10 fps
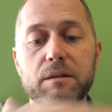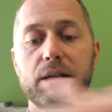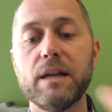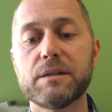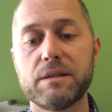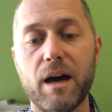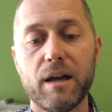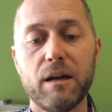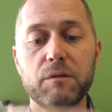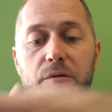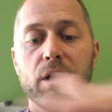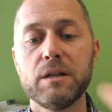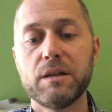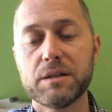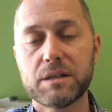dense knot of
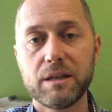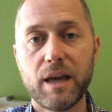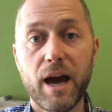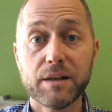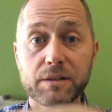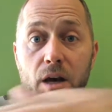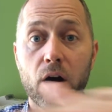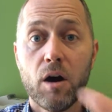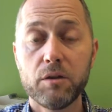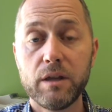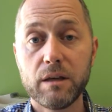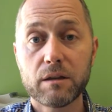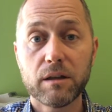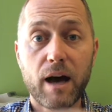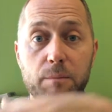dust and gas, the
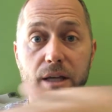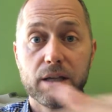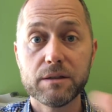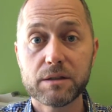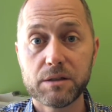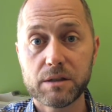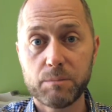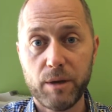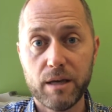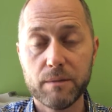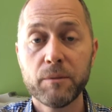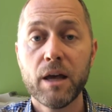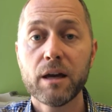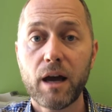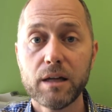cloud begins to spin,
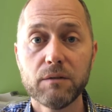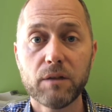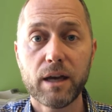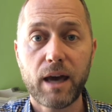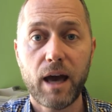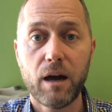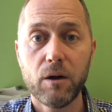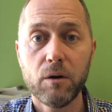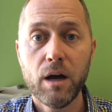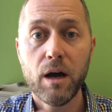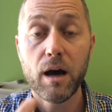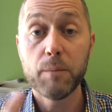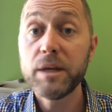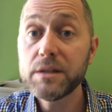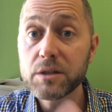kind of like how
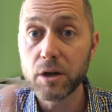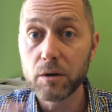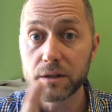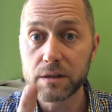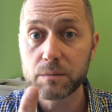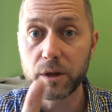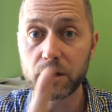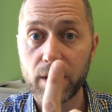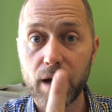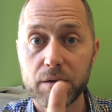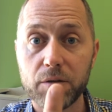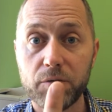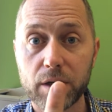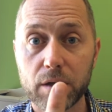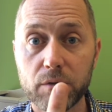pizza dough can spin around the
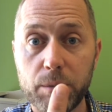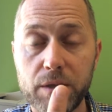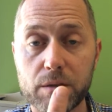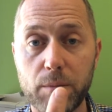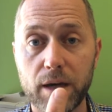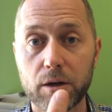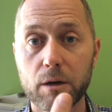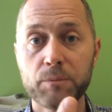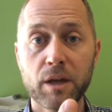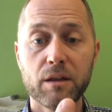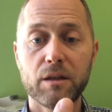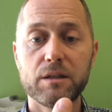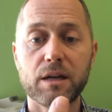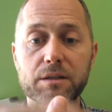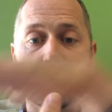finger of a pizza maker. The
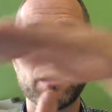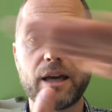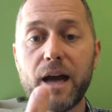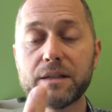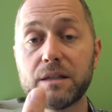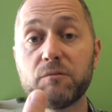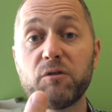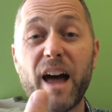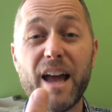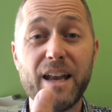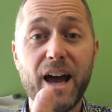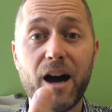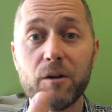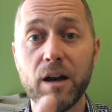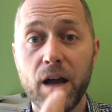dust and the gas get flattened
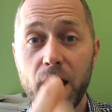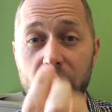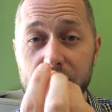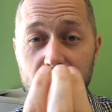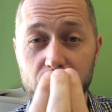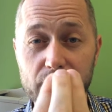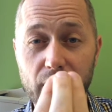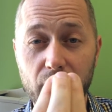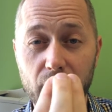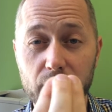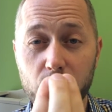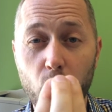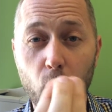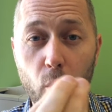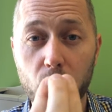out, and yet there's that kind of
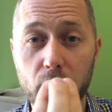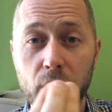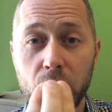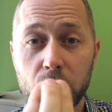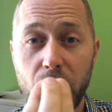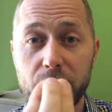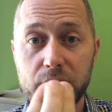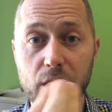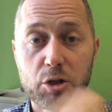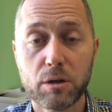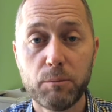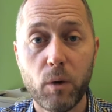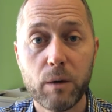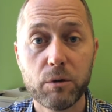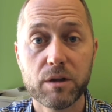core gravitational
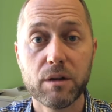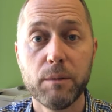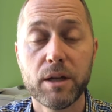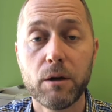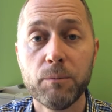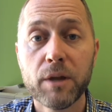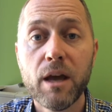point within the middle.